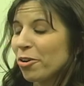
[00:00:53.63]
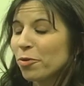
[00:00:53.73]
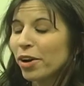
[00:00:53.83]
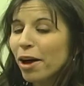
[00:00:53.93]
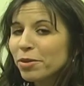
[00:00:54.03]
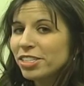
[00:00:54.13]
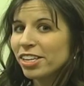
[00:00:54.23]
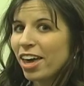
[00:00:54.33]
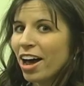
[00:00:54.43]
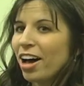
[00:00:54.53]
When I went to
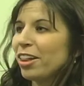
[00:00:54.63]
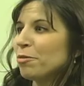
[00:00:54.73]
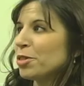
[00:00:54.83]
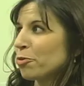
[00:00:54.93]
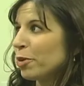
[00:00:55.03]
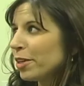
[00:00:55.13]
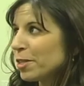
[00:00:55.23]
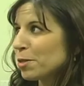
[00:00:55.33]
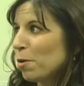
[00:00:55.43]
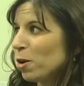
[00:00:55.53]
Cal, it was a really
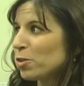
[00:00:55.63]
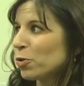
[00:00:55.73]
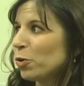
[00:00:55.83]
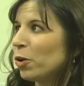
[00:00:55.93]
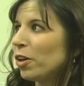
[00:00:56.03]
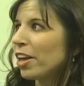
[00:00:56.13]
small school,